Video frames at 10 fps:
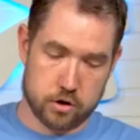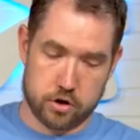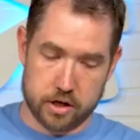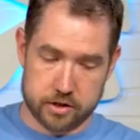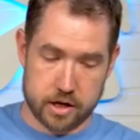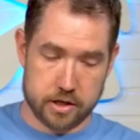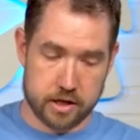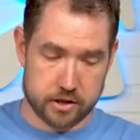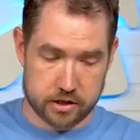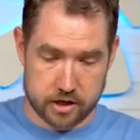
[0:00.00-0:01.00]
So you can see
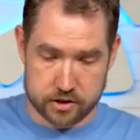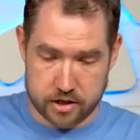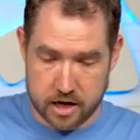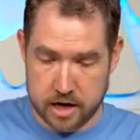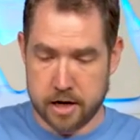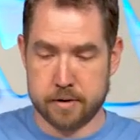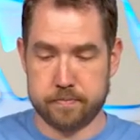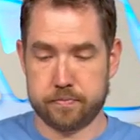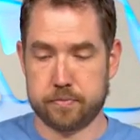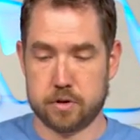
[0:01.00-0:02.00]
this is the
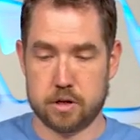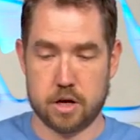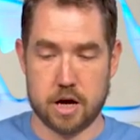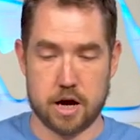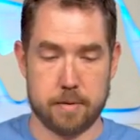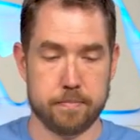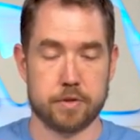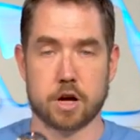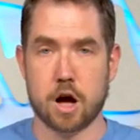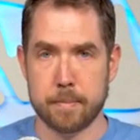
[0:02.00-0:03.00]
um,
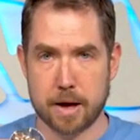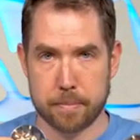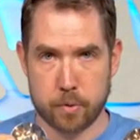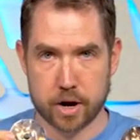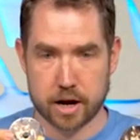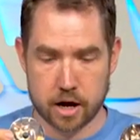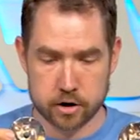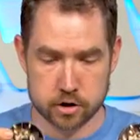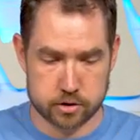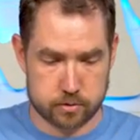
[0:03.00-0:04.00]
the combat point
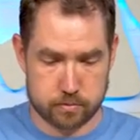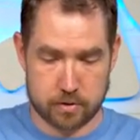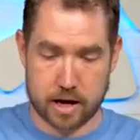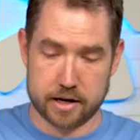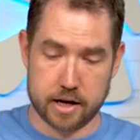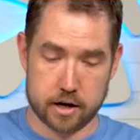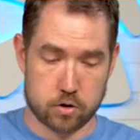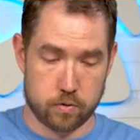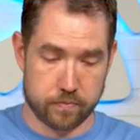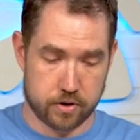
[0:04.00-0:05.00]
counters
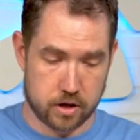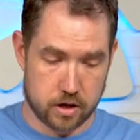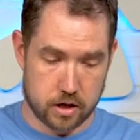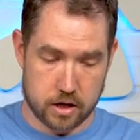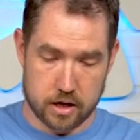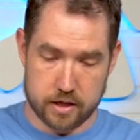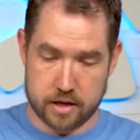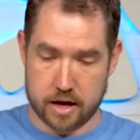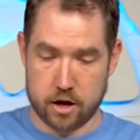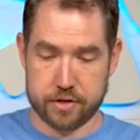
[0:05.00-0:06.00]
identical.
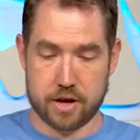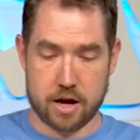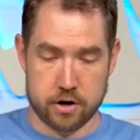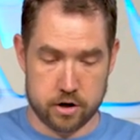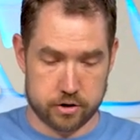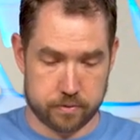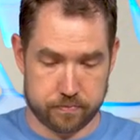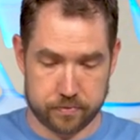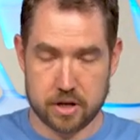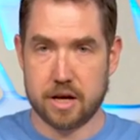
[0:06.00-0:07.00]
The health counters
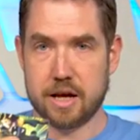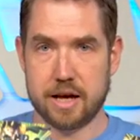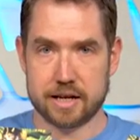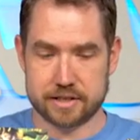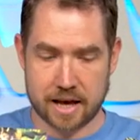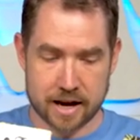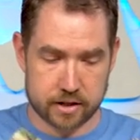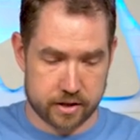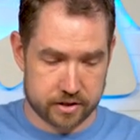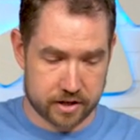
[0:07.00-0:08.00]

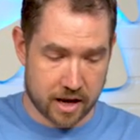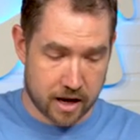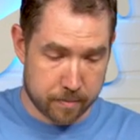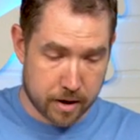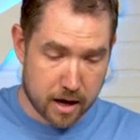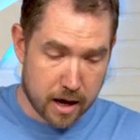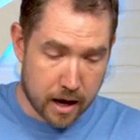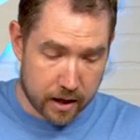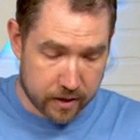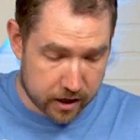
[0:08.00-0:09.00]
exactly the same.
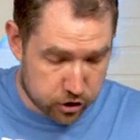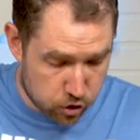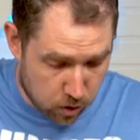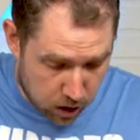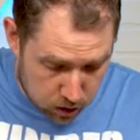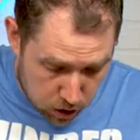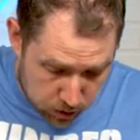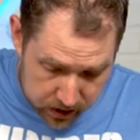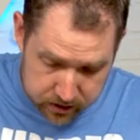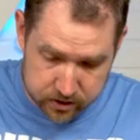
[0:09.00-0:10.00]
And they do all,
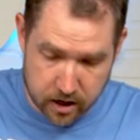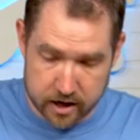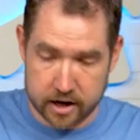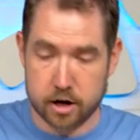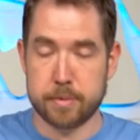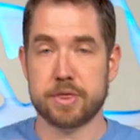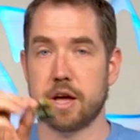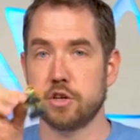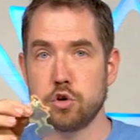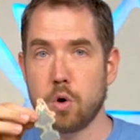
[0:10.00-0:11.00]
Loki's is not in here, but
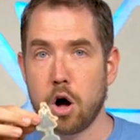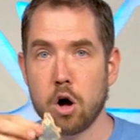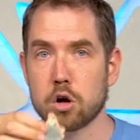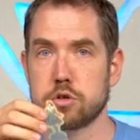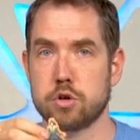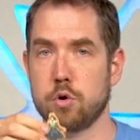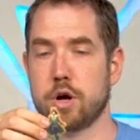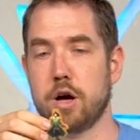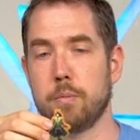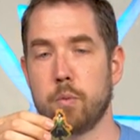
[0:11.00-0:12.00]
they do also
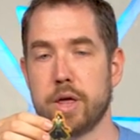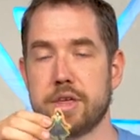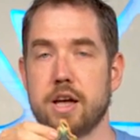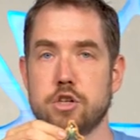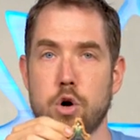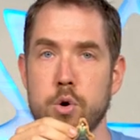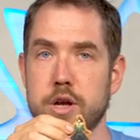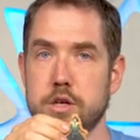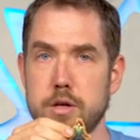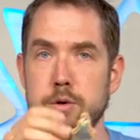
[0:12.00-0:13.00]
come with a
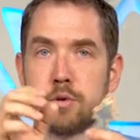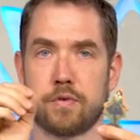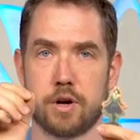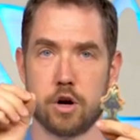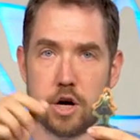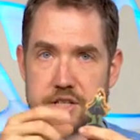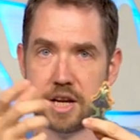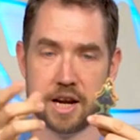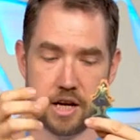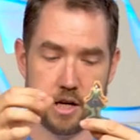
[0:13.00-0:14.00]
token to use for, or a
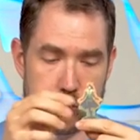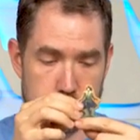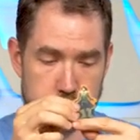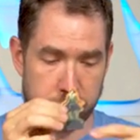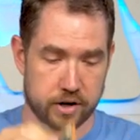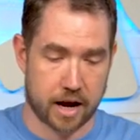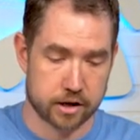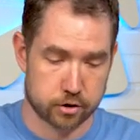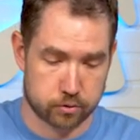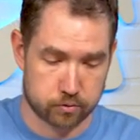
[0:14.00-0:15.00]
standee to use for
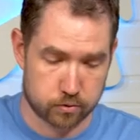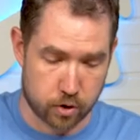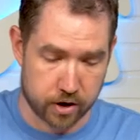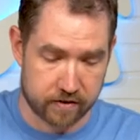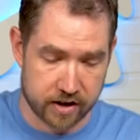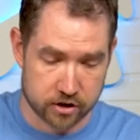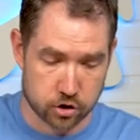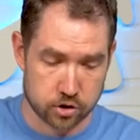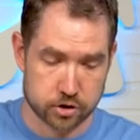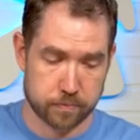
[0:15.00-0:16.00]
Dice Throne
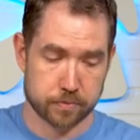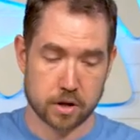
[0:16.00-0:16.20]
Adventures.